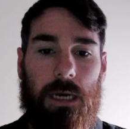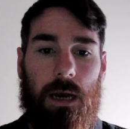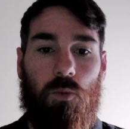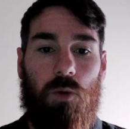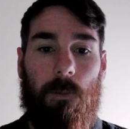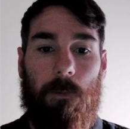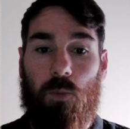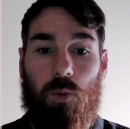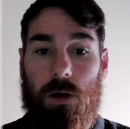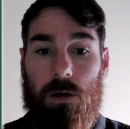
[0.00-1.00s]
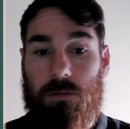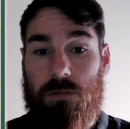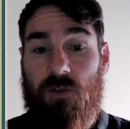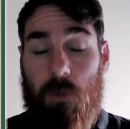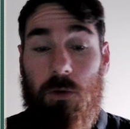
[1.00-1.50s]
And
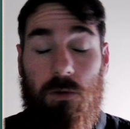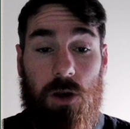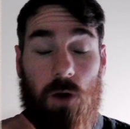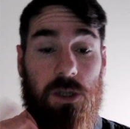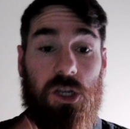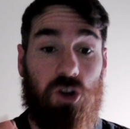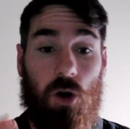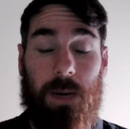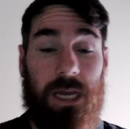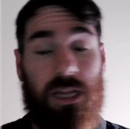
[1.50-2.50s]
Liverpool are going to dominate